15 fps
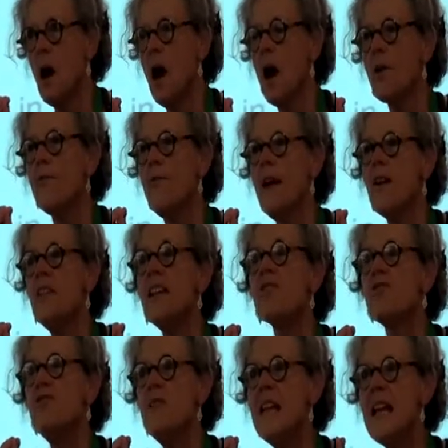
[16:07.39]
are very
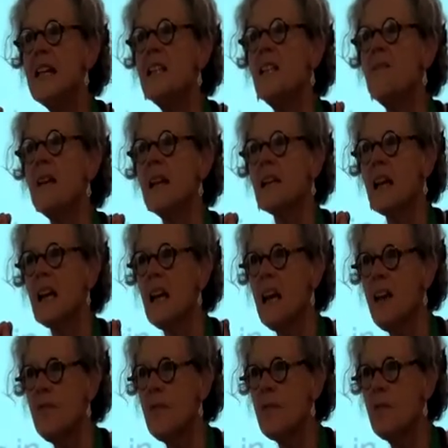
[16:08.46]
creative and
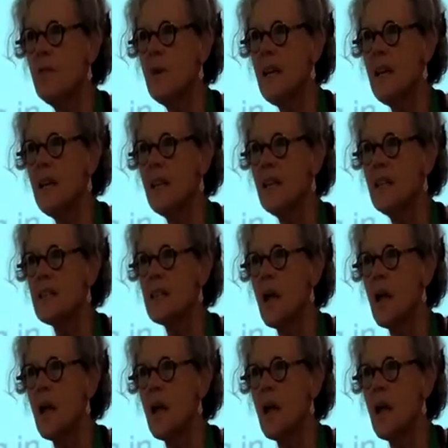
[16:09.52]
clever ways